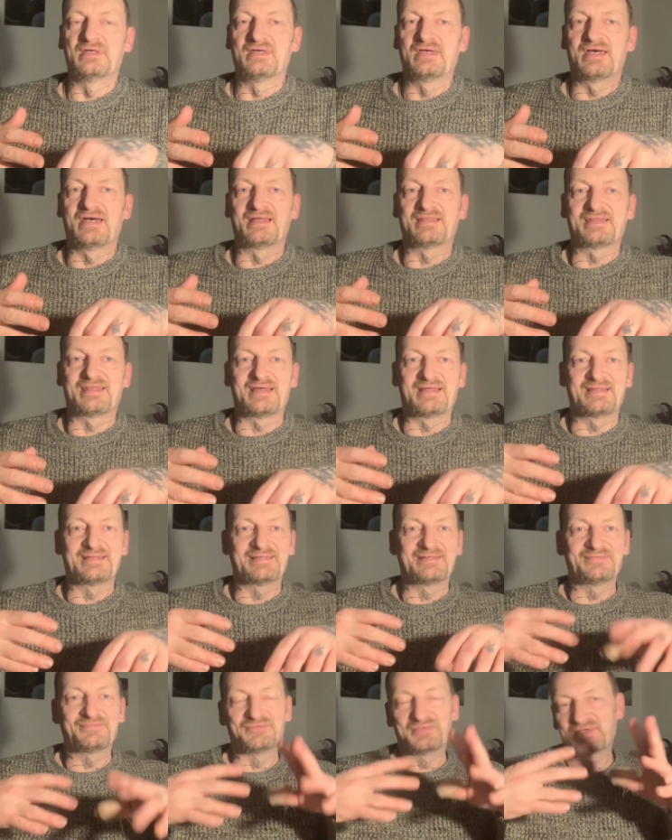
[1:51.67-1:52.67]
And then
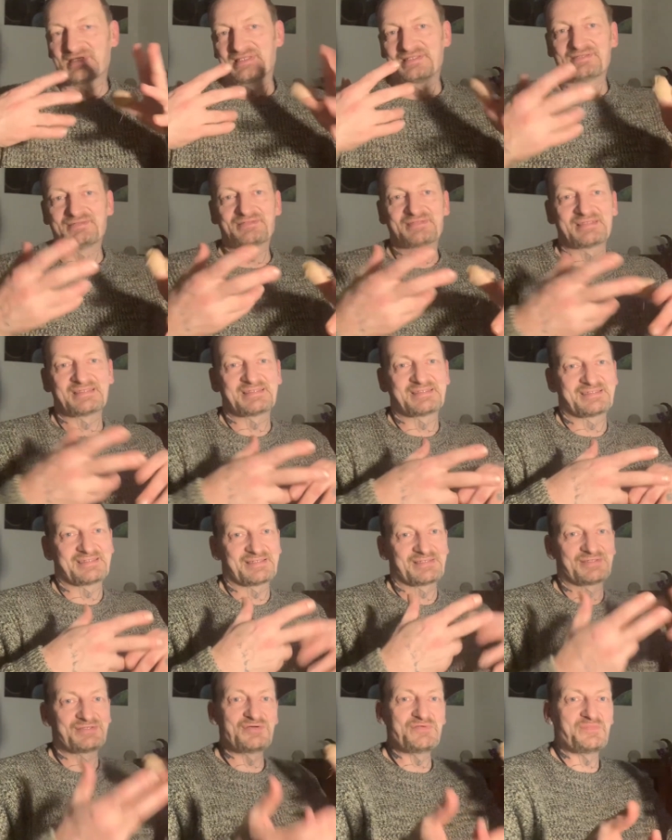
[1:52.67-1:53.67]
we can use this as a
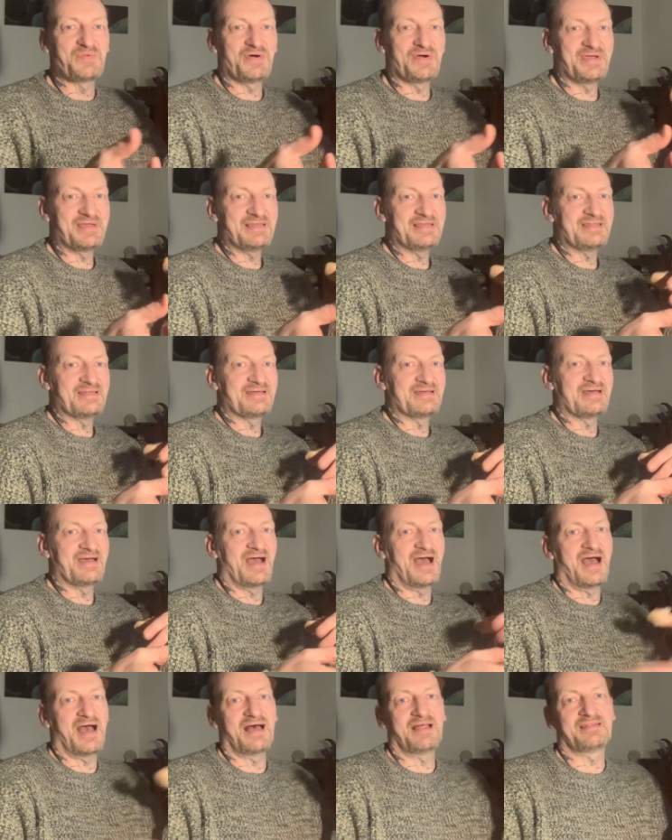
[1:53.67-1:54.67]
two point,
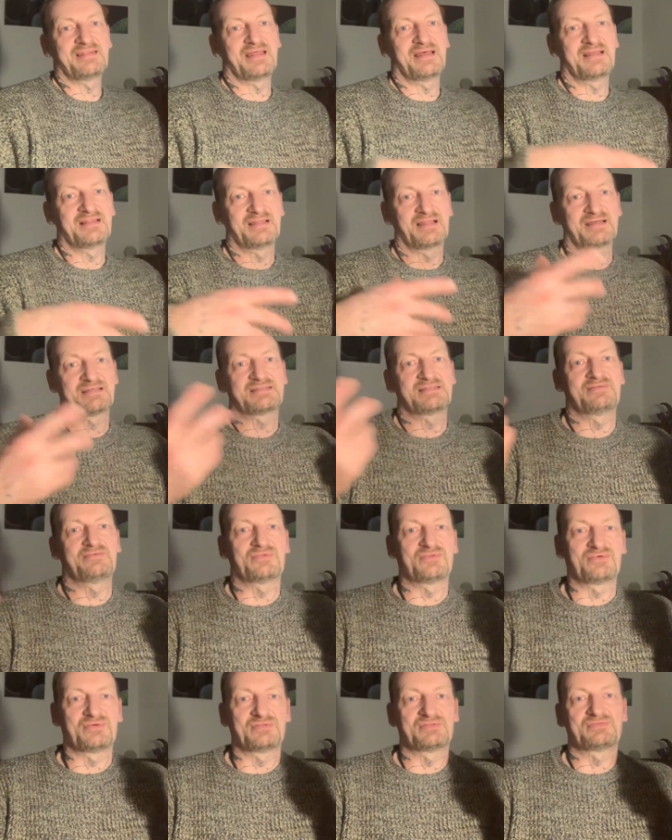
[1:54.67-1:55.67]
and then like I say, we'll
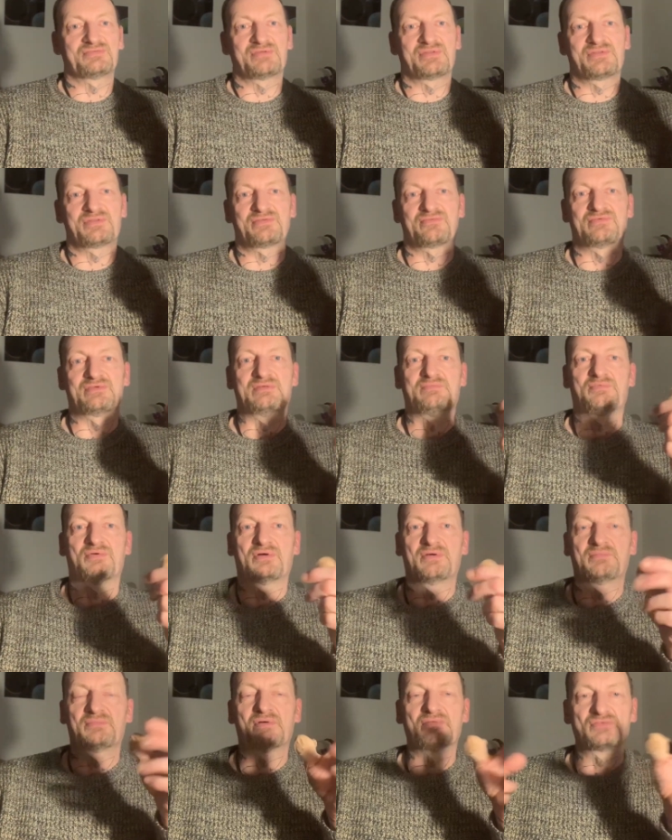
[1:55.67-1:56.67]
go on to a three
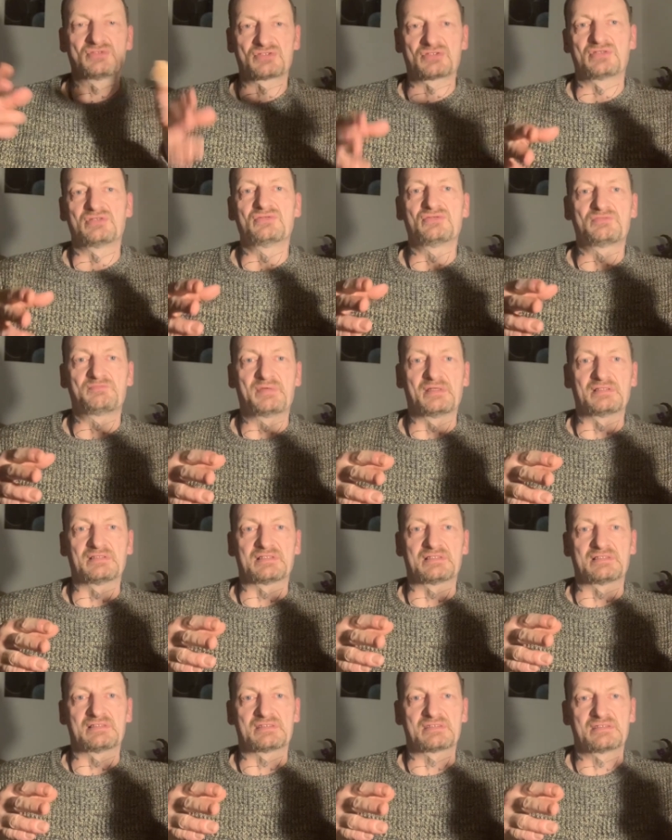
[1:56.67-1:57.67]
point, but I'm just gonna use
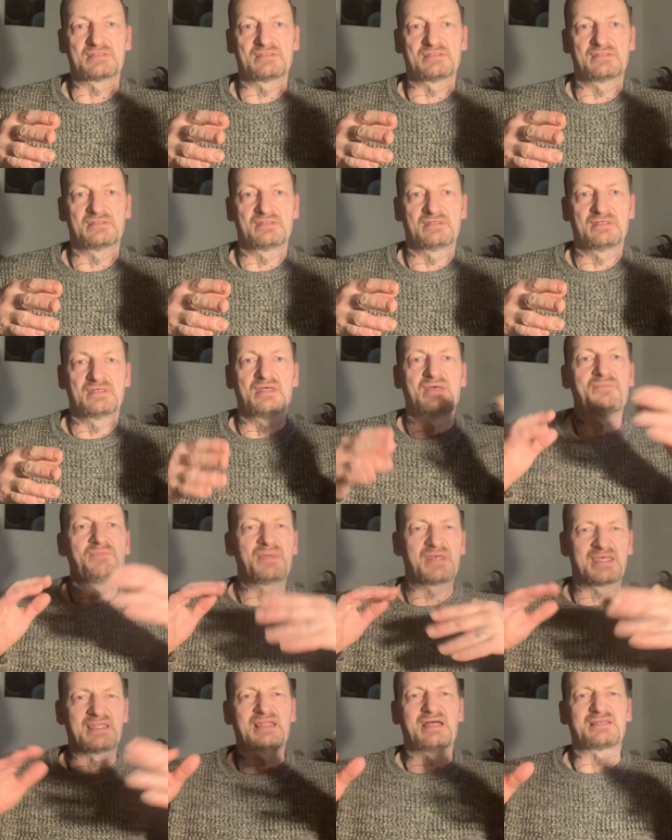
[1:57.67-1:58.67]
buildings.
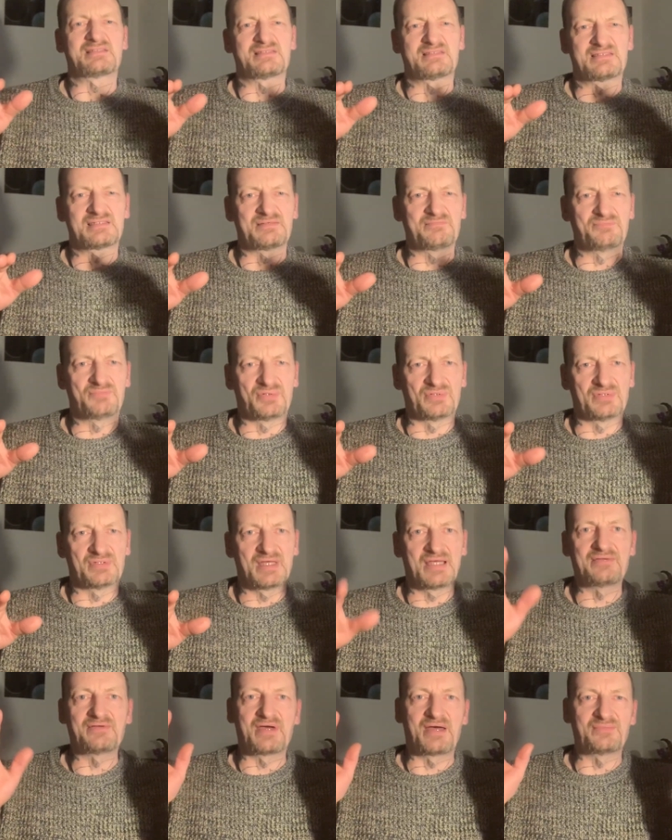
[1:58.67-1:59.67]
Make it nice and simple.
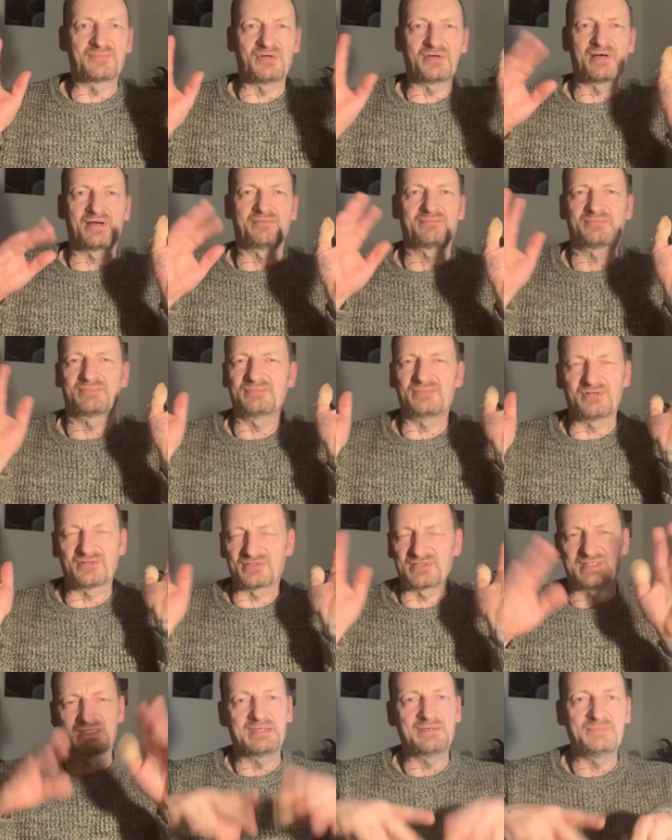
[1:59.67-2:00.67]
Anyway, I'm not, I'm not
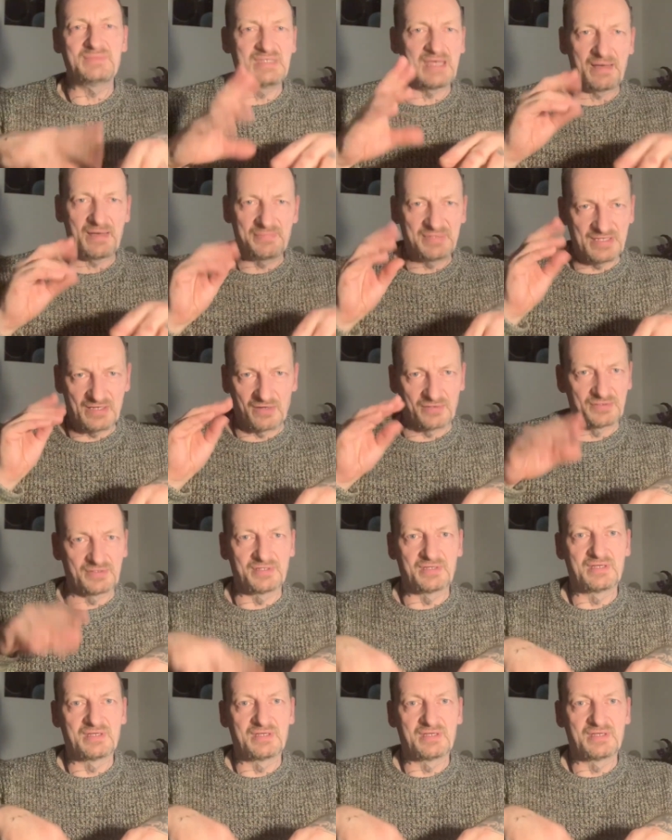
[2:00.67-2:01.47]
gonna keep yabbing on.